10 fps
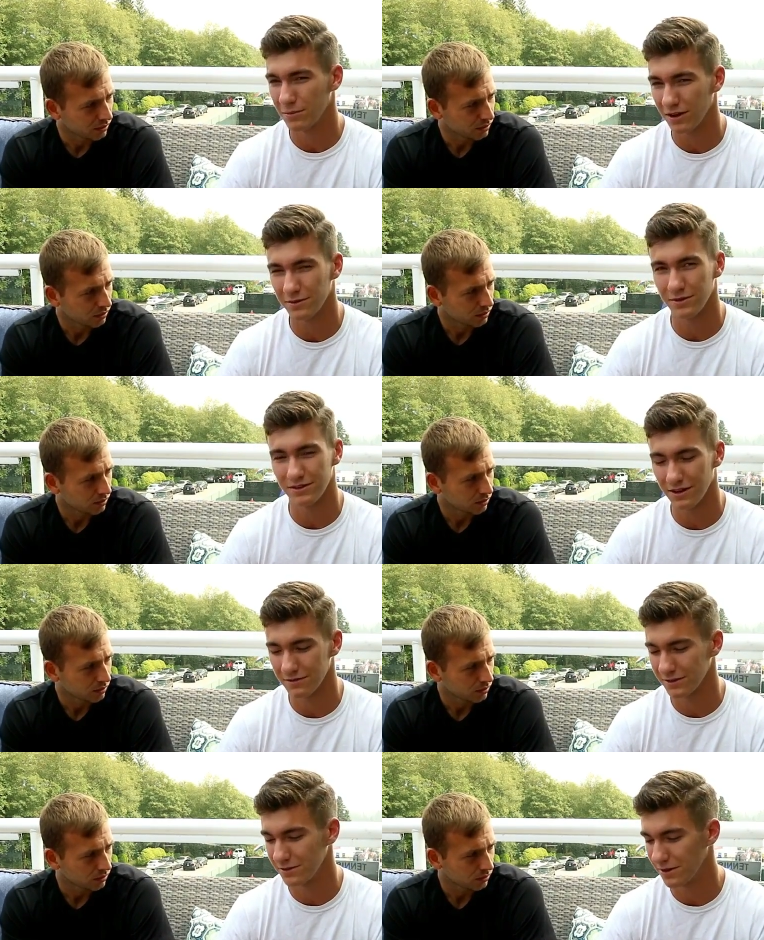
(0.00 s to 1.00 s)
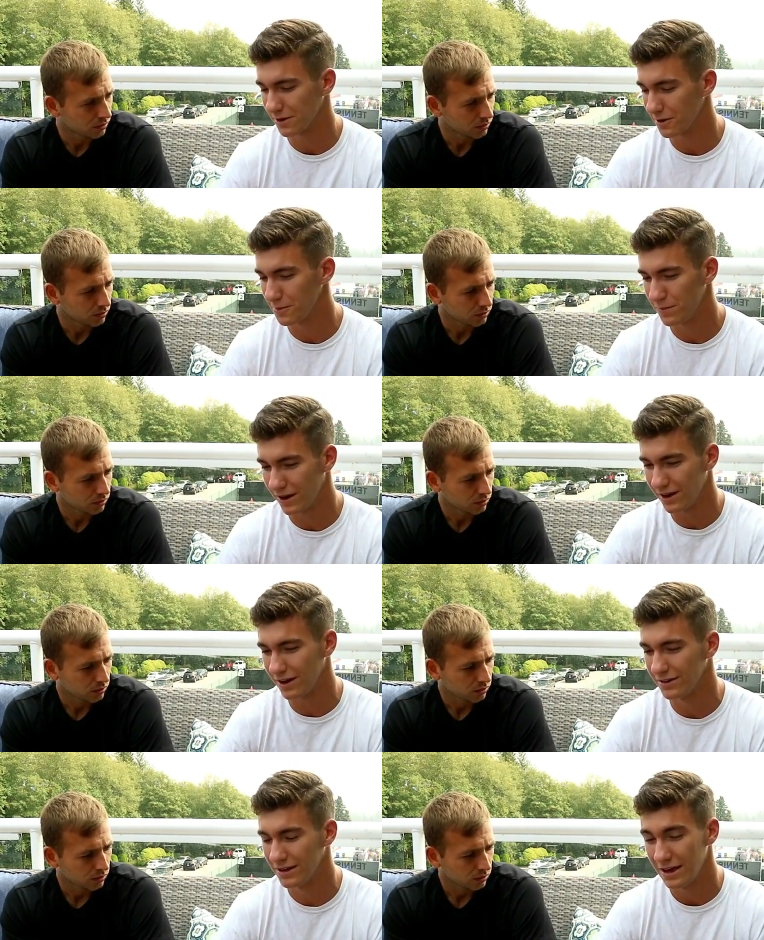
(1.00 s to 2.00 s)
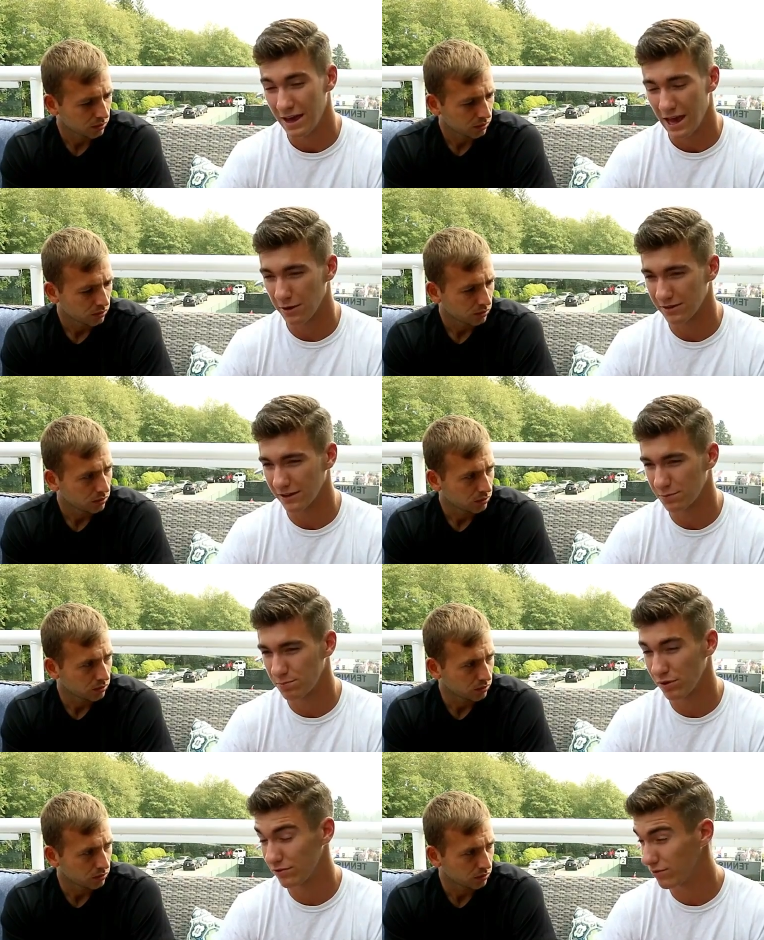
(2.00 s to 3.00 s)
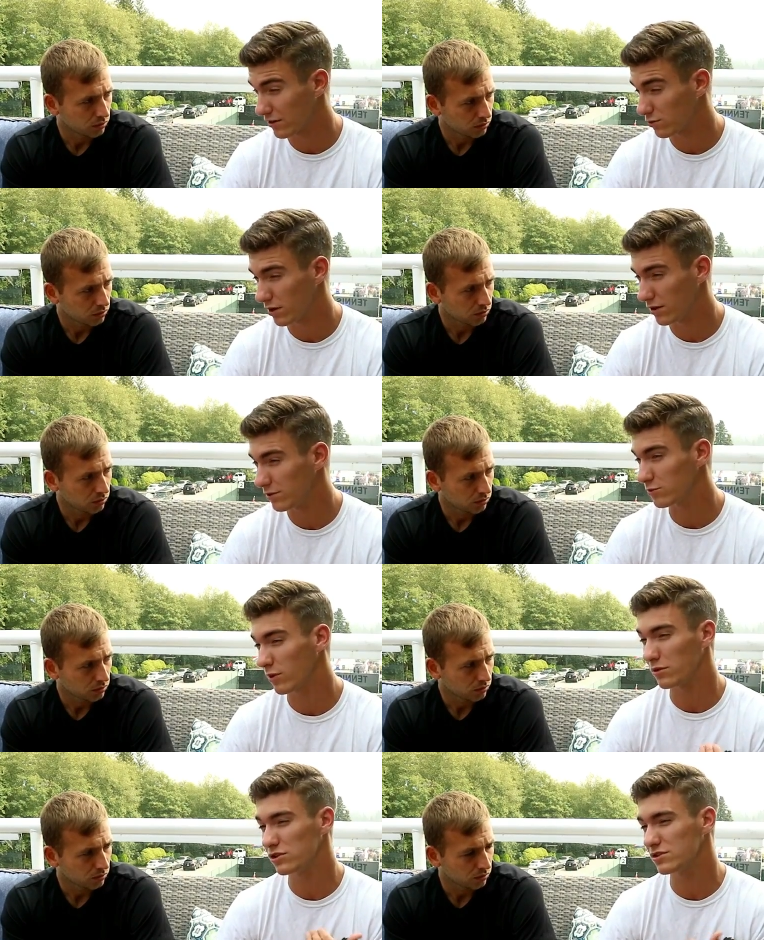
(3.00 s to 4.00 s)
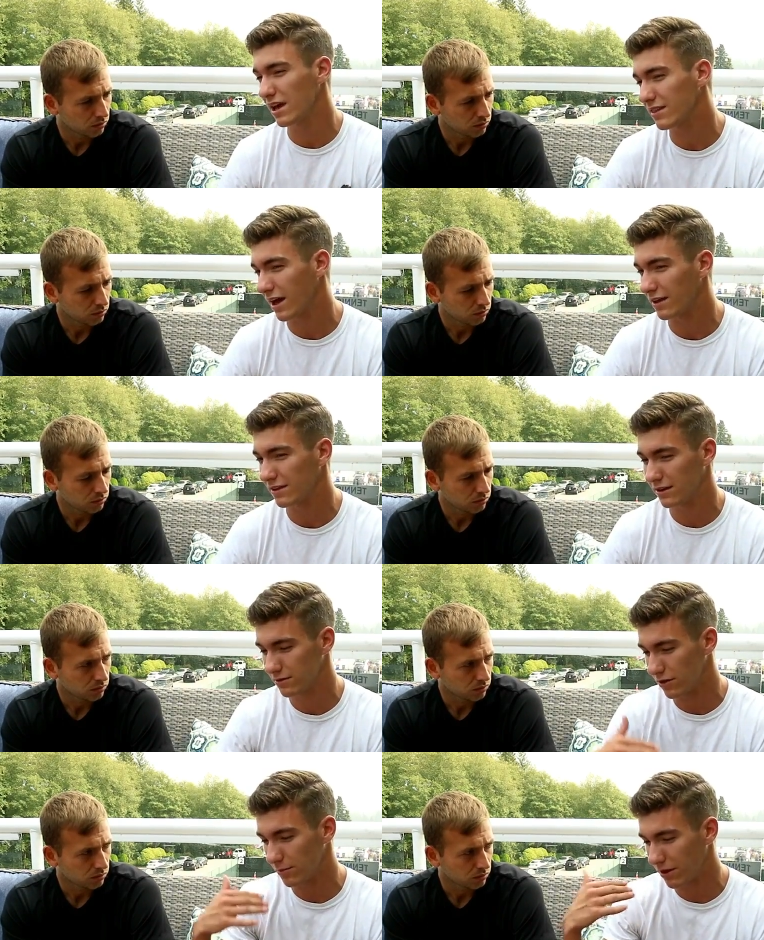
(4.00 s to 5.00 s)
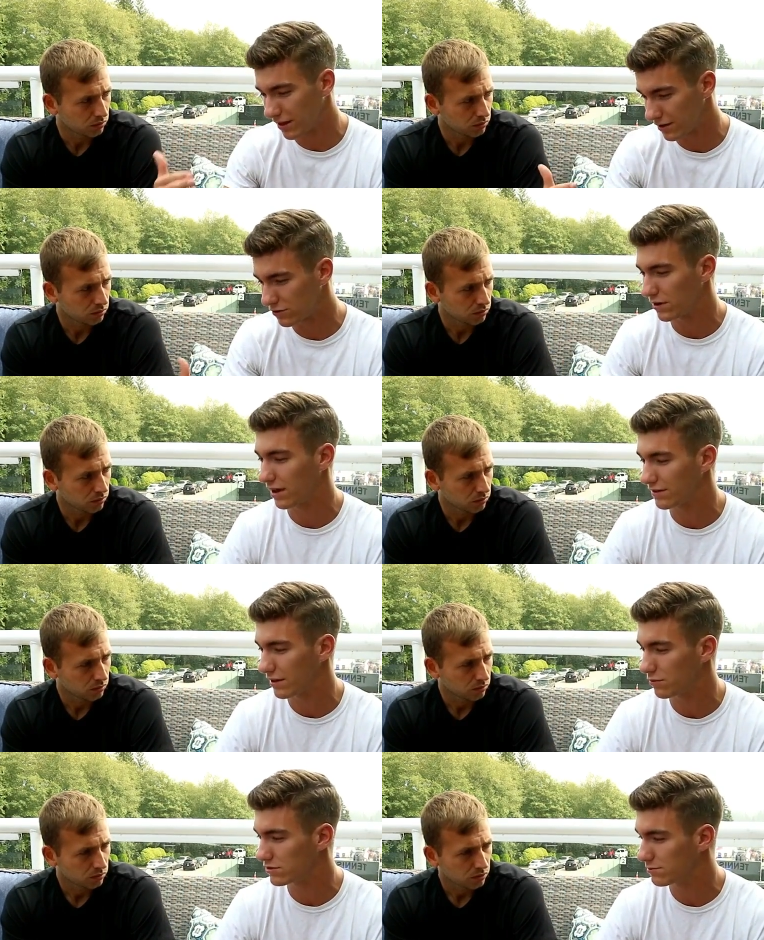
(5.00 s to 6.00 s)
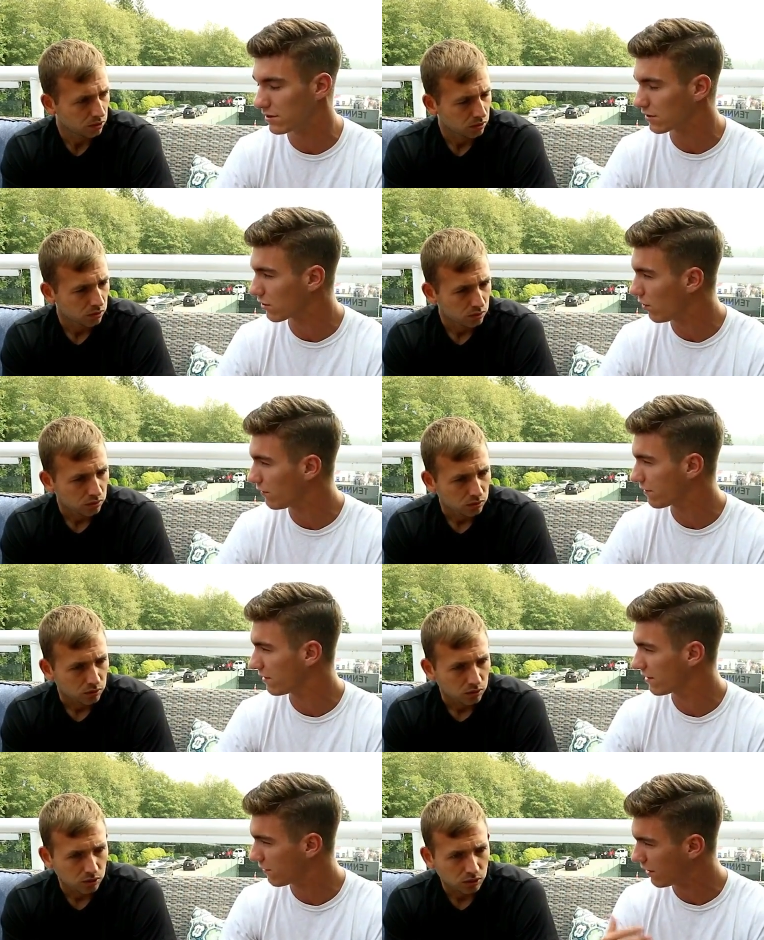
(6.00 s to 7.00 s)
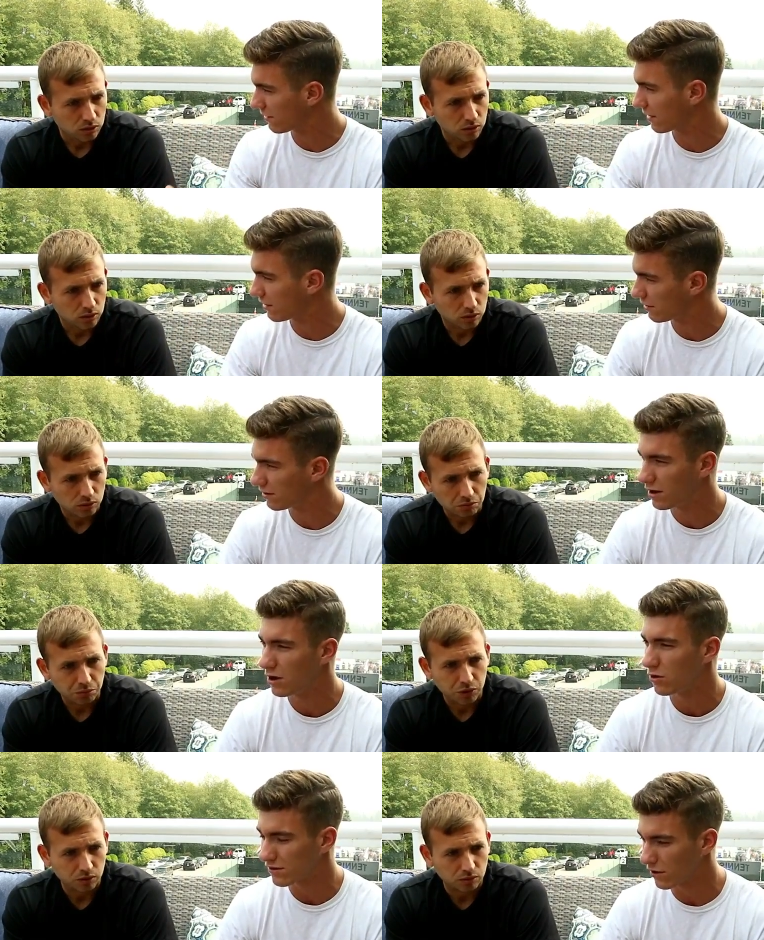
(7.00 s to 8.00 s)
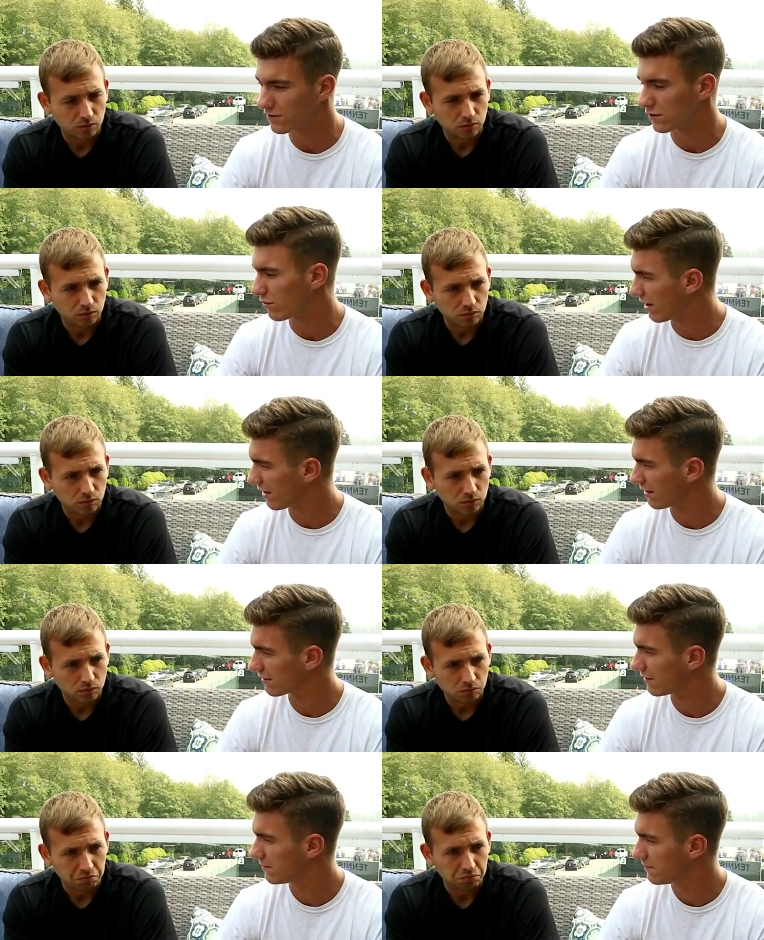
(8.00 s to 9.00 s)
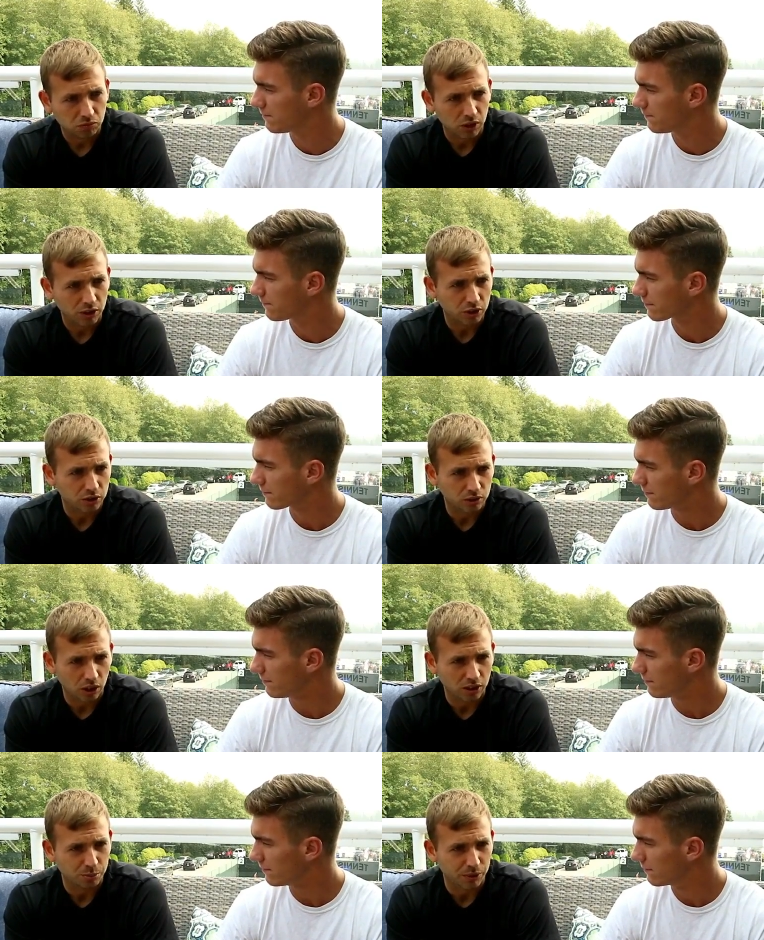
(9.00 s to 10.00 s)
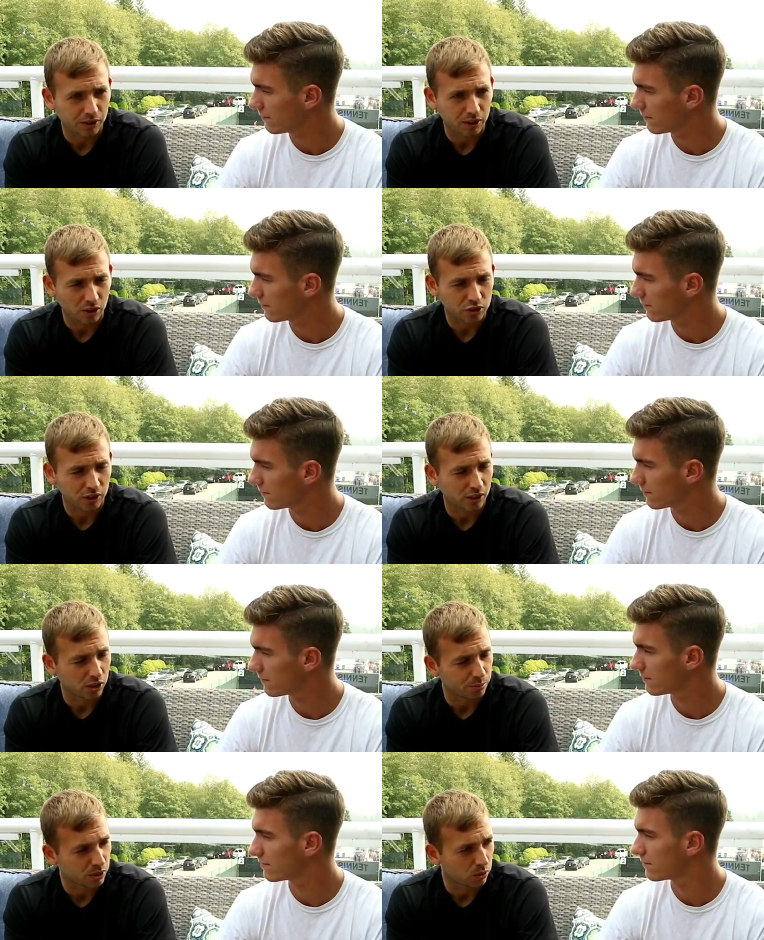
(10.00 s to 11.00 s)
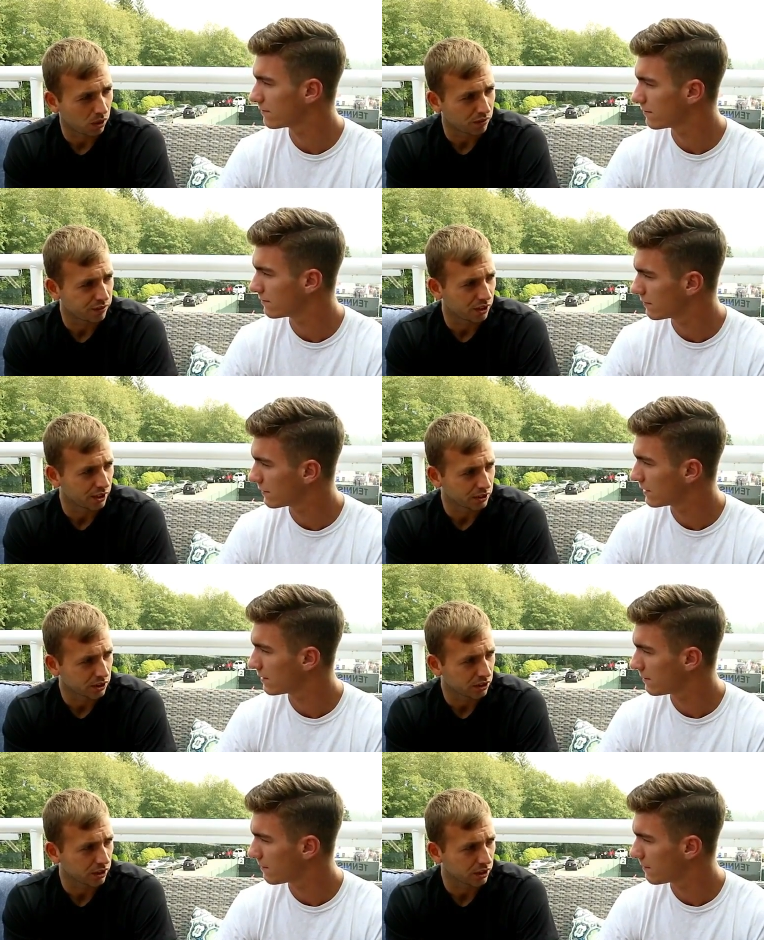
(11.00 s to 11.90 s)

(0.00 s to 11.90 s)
Speaker 1: I bought some of their stuff not too long ago. But uh, anyways, that's pretty fresh. What do you? What would you say that at the end by the end of 2018 would
Speaker 2: be your goal for as far as like your results and rankings? Well, I just like to be in the Australian Open qualifying. So